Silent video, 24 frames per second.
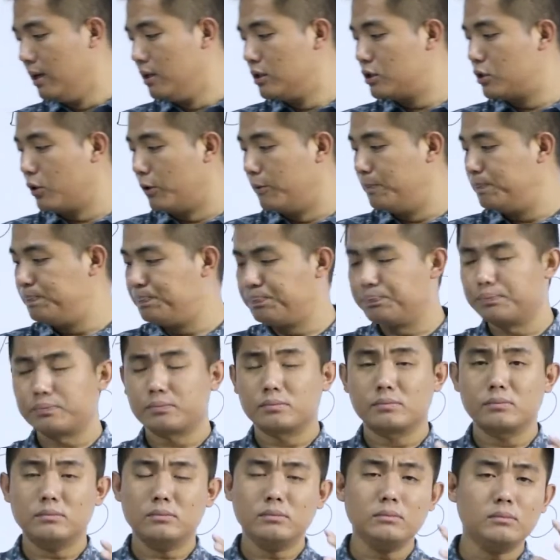So
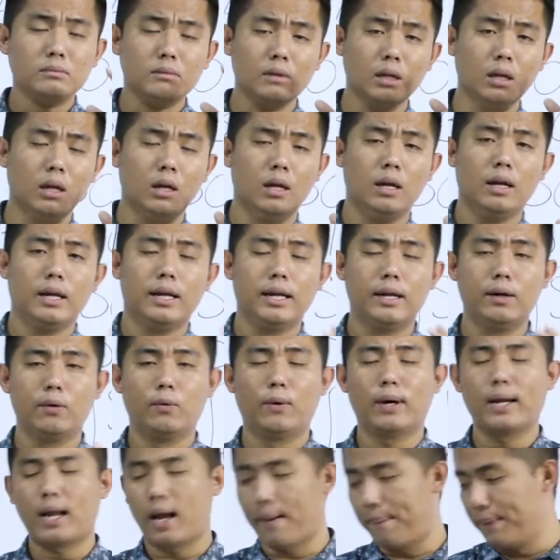here
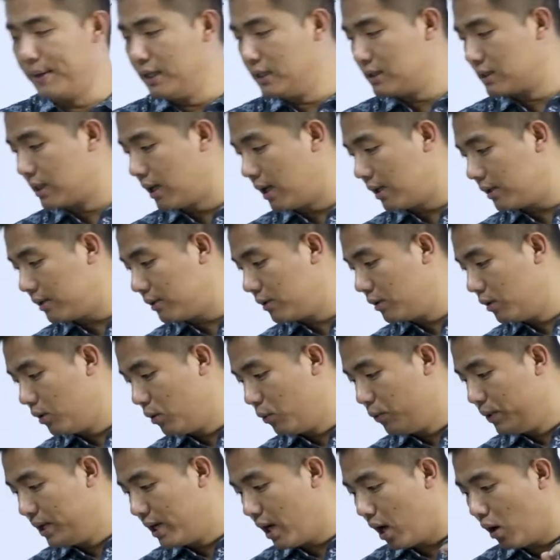what happens is that
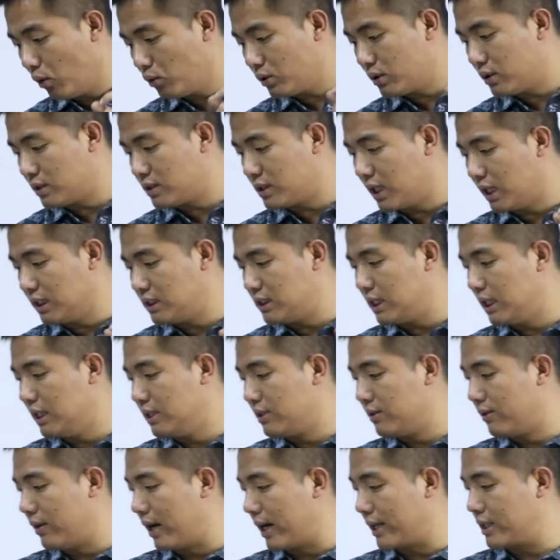without such
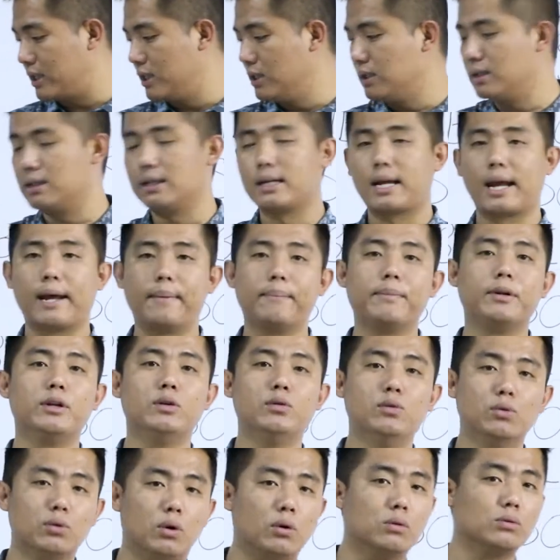interaction there can be
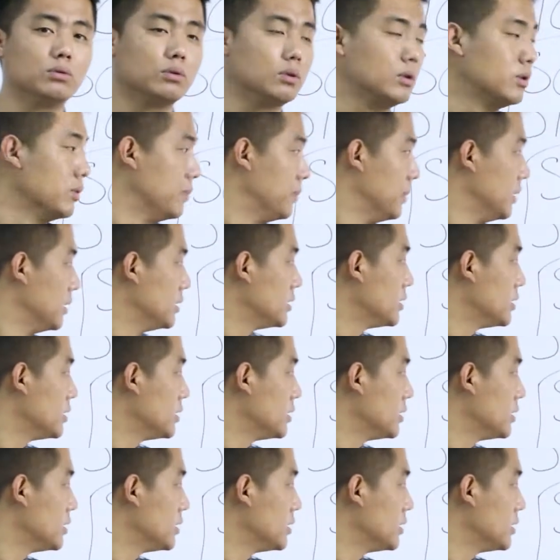no group.